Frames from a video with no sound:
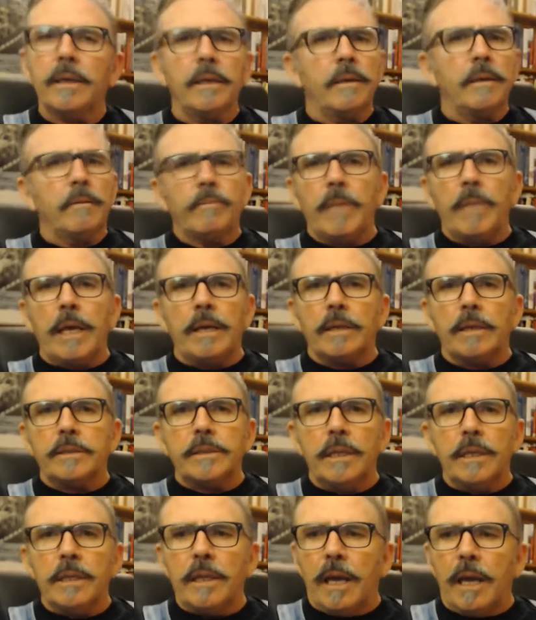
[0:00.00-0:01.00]
Man, I
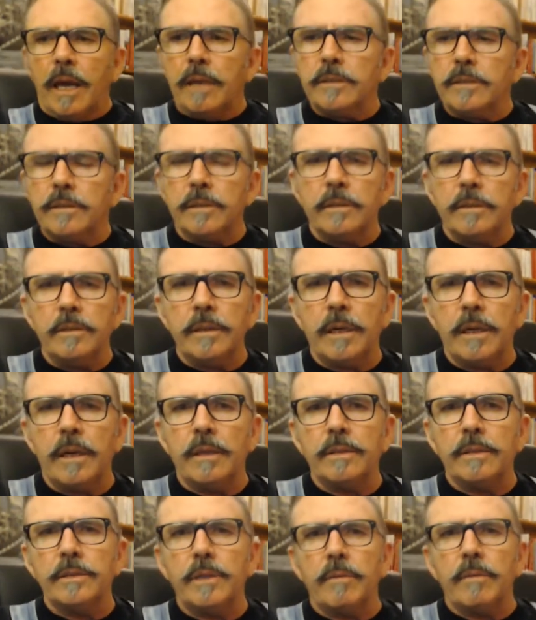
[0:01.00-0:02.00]
tell you, hugs are,
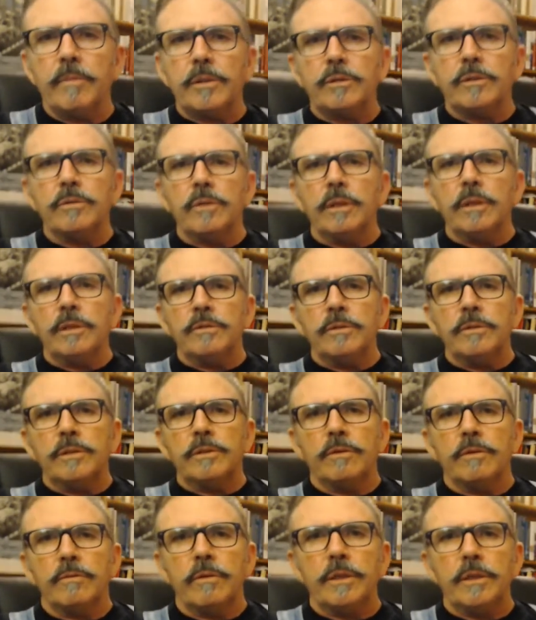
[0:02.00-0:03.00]
there's so much good literature
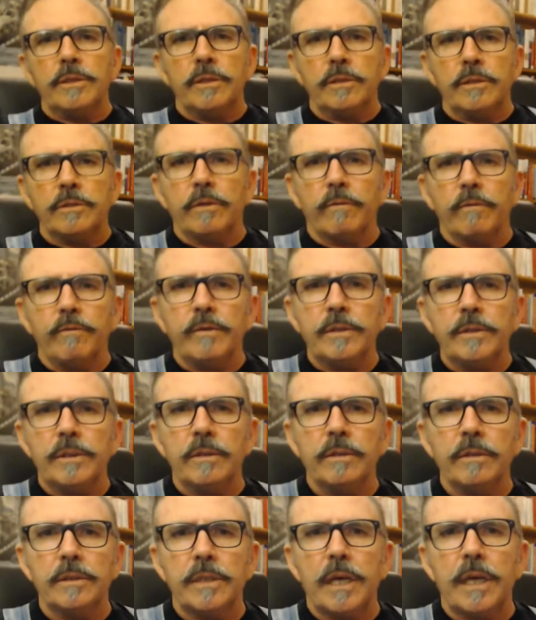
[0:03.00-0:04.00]
and research on
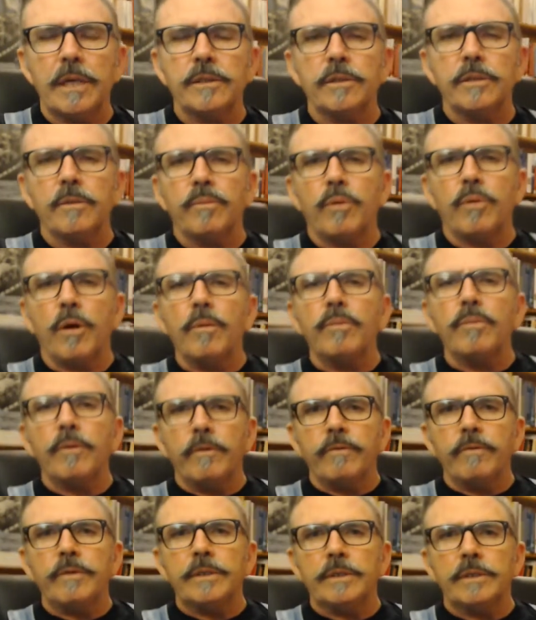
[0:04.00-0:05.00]
physical touch and appropriate
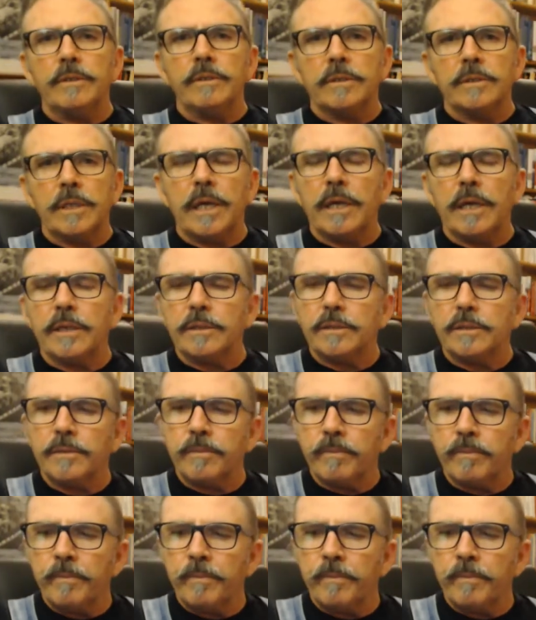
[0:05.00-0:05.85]
physical touch.